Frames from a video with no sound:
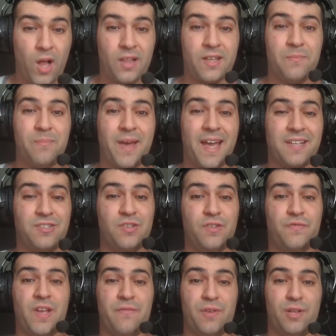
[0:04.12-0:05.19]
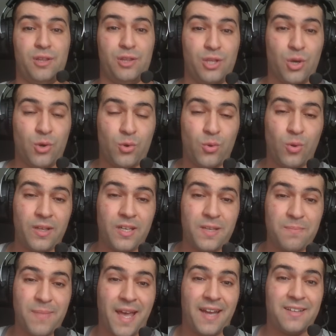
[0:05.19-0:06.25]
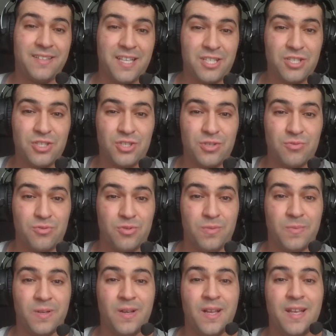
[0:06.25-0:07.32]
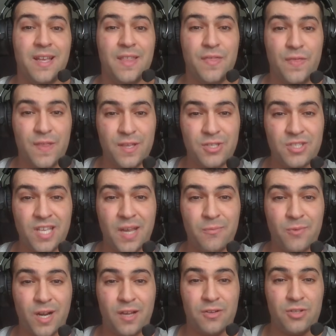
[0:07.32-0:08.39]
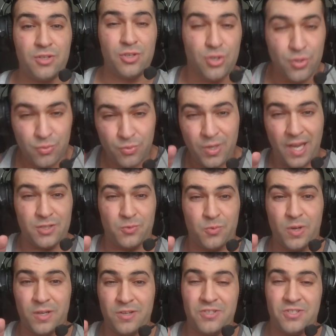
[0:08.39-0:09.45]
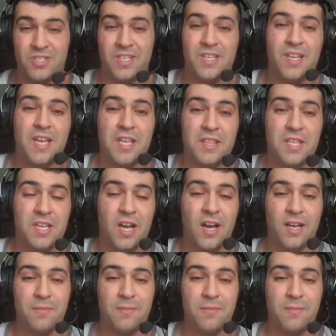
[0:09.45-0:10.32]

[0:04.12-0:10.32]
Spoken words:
welcome back to your favorite low-quality Battle Nations YouTuber. This time around, you guys wanted to see the